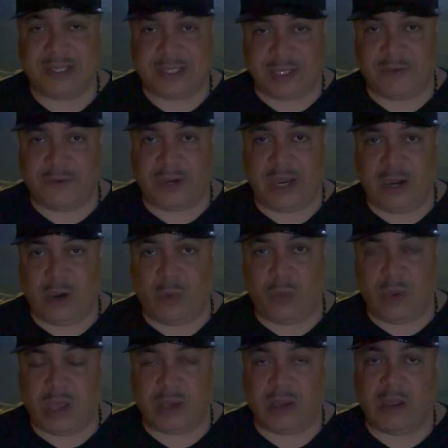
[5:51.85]
silver
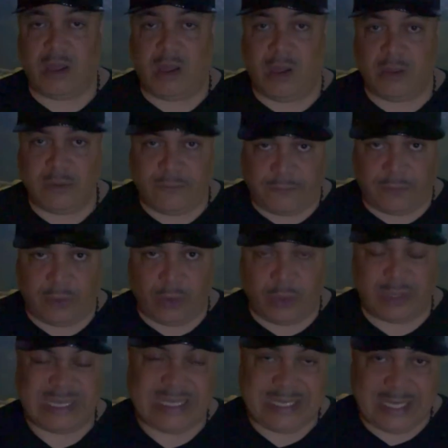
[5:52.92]
arowana on the
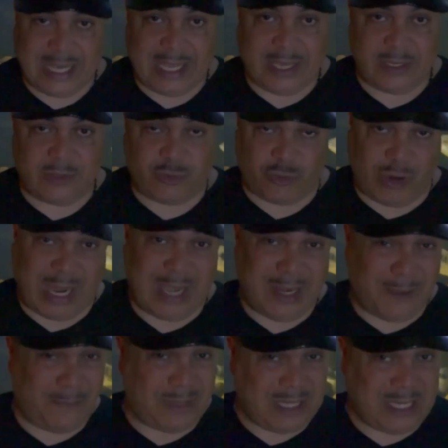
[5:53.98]
floor, dead, dried
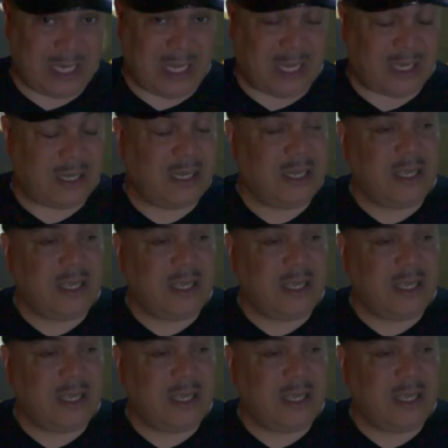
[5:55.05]
up and dead.